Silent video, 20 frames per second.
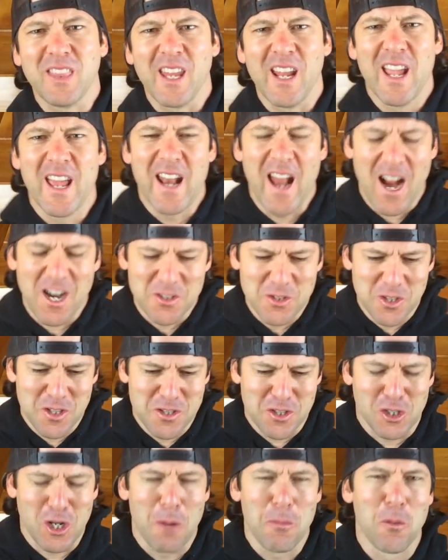And actually
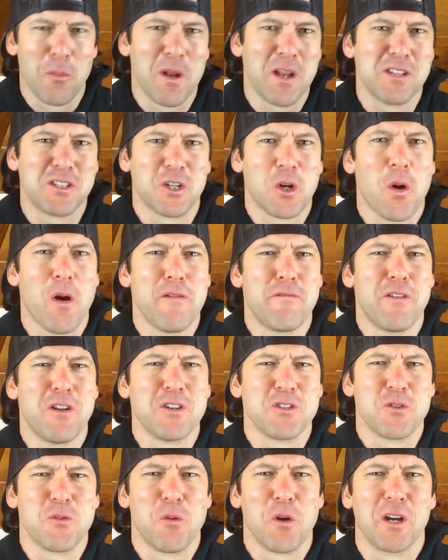just a couple minutes ago I
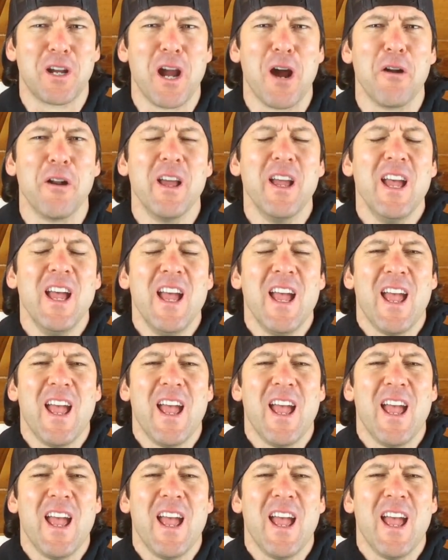finished a workout,